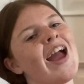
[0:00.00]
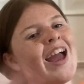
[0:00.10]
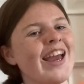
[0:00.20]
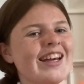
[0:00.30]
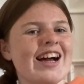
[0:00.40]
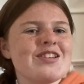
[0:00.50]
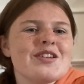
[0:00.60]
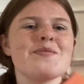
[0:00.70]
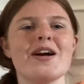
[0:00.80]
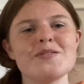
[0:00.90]
Hey guys,
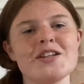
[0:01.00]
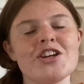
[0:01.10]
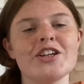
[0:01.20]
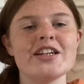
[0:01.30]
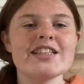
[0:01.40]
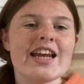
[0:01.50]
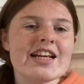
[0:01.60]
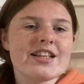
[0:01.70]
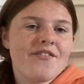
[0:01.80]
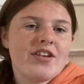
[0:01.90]
welcome back to my channel. In
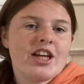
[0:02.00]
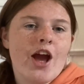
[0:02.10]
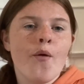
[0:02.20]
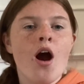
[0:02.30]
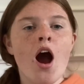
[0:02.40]
today's video,